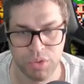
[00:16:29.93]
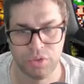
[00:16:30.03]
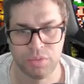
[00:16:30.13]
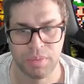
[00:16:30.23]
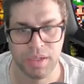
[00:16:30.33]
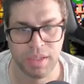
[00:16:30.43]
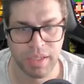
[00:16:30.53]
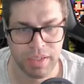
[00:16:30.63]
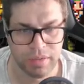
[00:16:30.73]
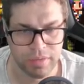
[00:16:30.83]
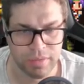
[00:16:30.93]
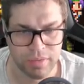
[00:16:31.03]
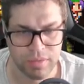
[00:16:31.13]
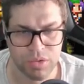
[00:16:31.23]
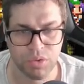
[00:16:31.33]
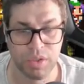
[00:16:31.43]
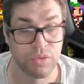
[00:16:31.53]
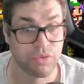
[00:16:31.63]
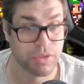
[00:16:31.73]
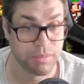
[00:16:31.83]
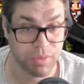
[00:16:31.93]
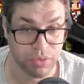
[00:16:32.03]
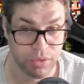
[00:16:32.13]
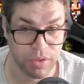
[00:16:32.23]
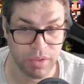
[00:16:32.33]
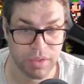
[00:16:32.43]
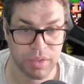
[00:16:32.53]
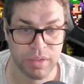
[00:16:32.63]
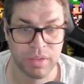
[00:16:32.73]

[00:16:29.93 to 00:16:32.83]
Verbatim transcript: Try to paralyze. Try to inflict Berserk.